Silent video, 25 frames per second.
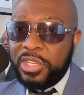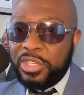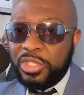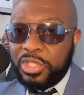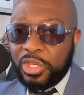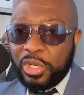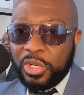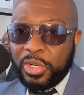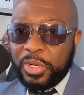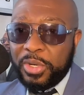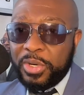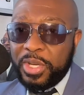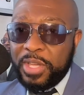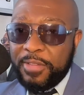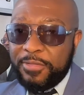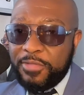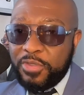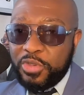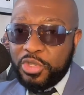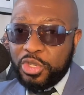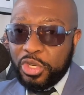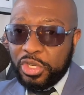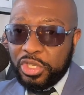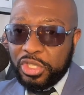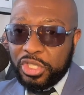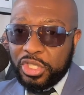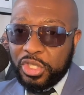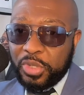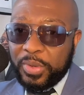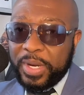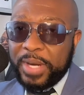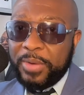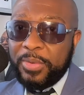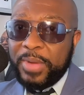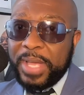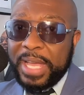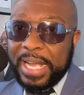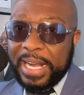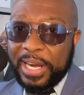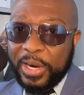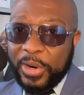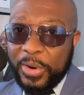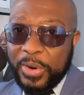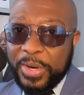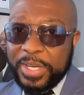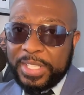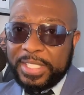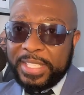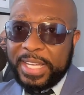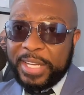So if you just join, we
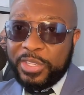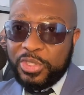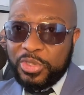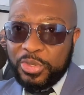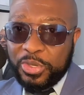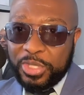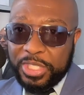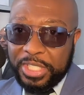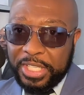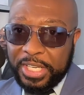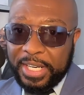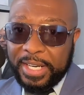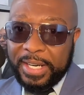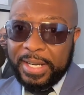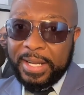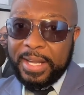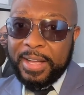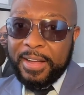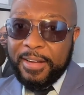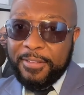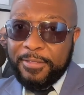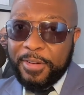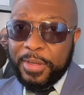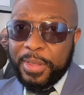encourage that you share.